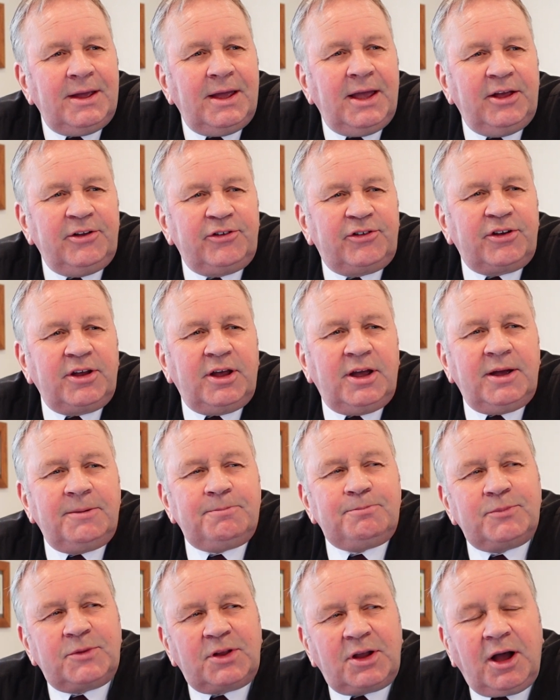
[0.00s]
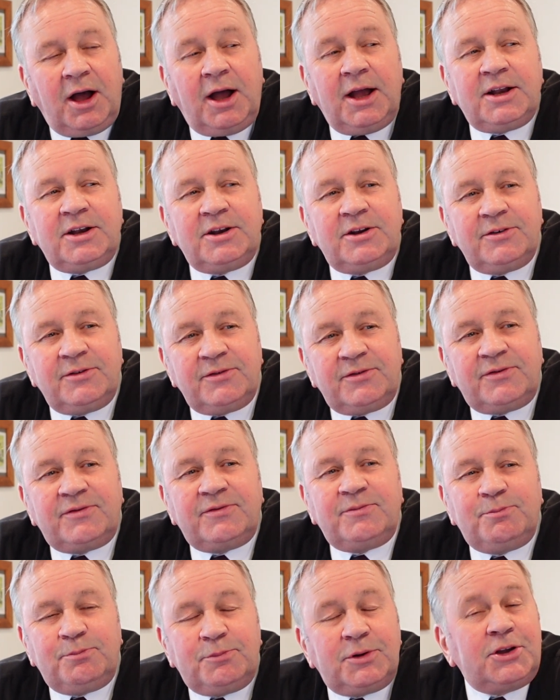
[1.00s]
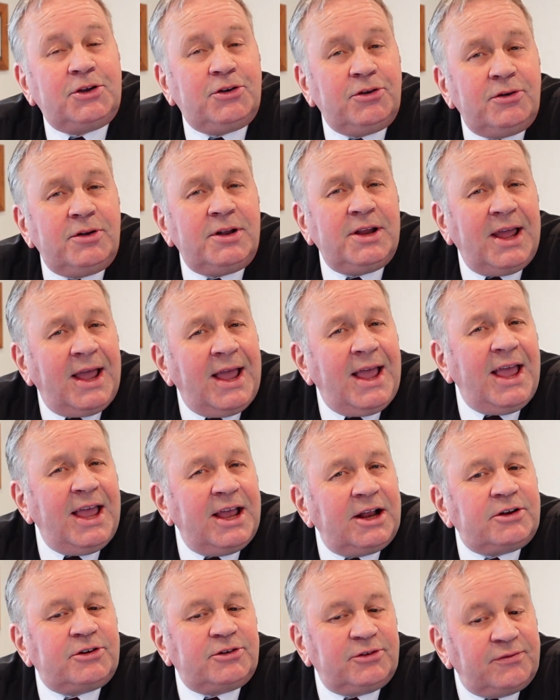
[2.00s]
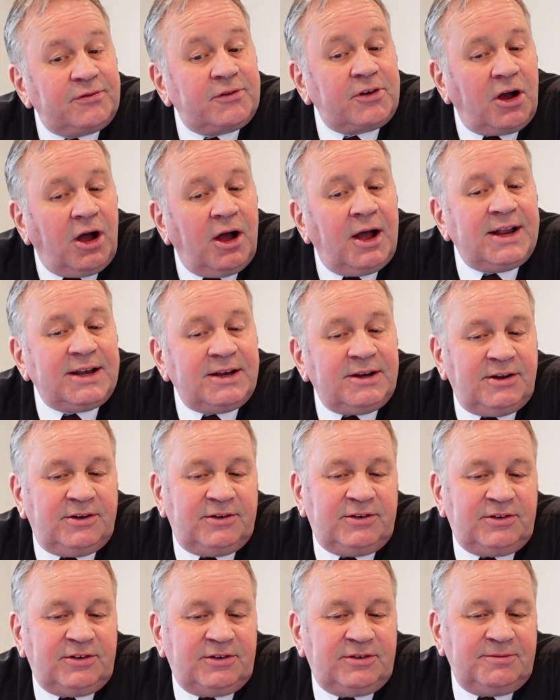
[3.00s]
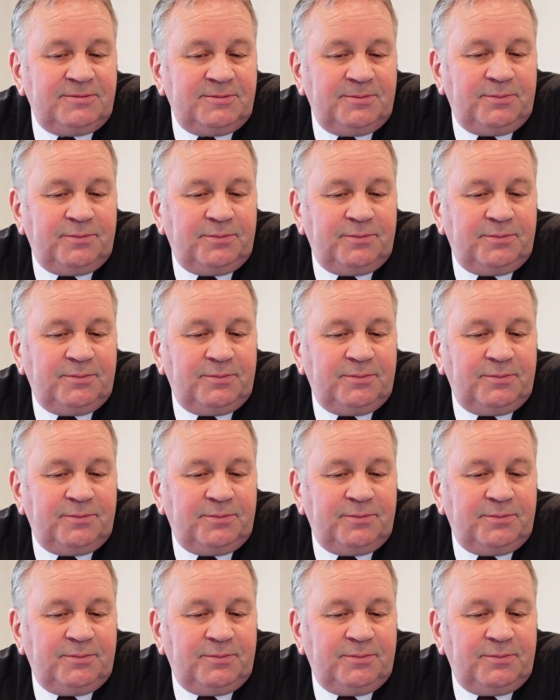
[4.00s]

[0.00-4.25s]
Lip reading: as a kind of peculiar act of kindness.